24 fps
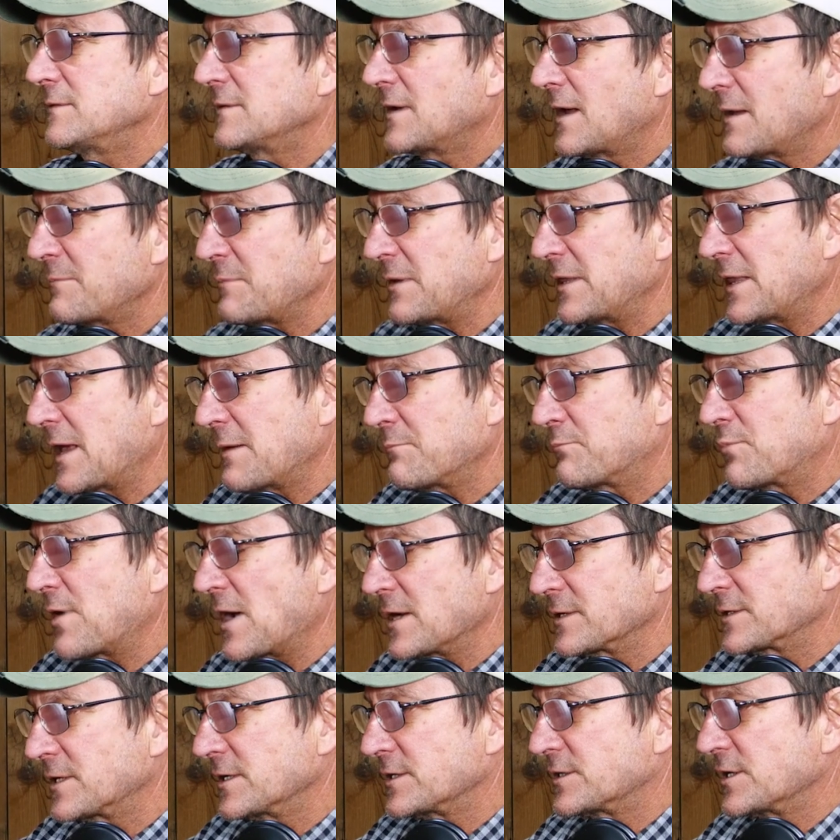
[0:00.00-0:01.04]
yeah, I mean, that
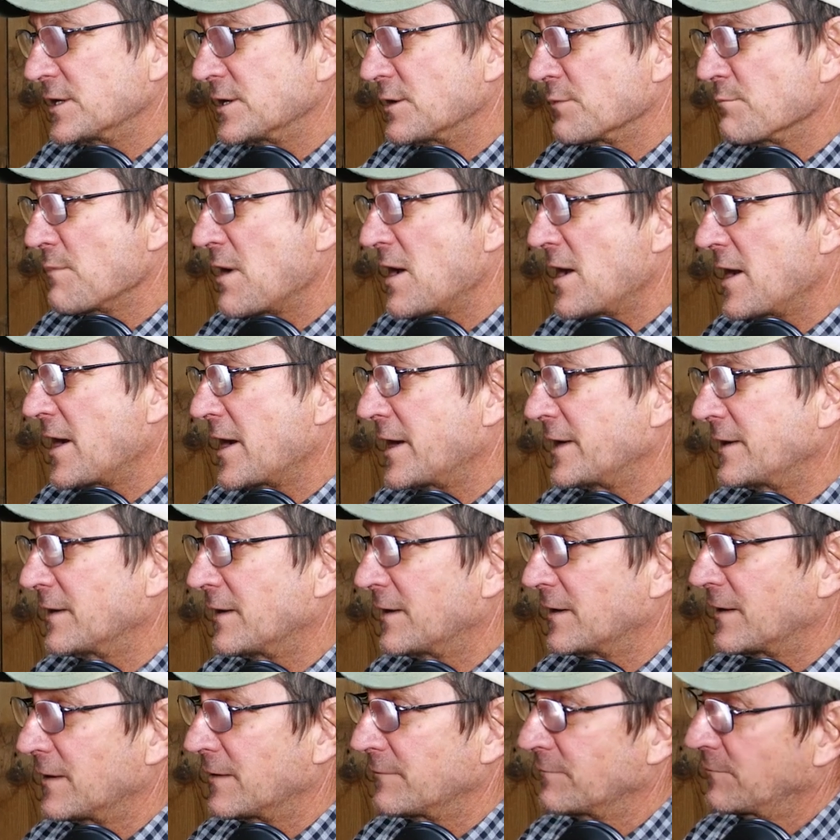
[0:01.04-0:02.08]
process in your mind
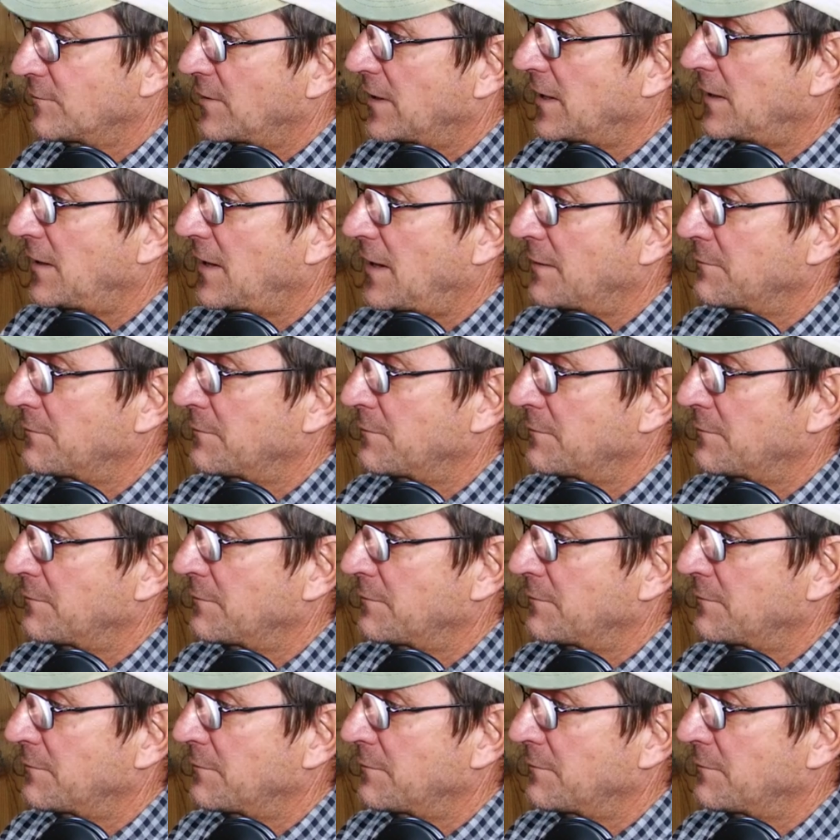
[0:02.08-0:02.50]
of, well,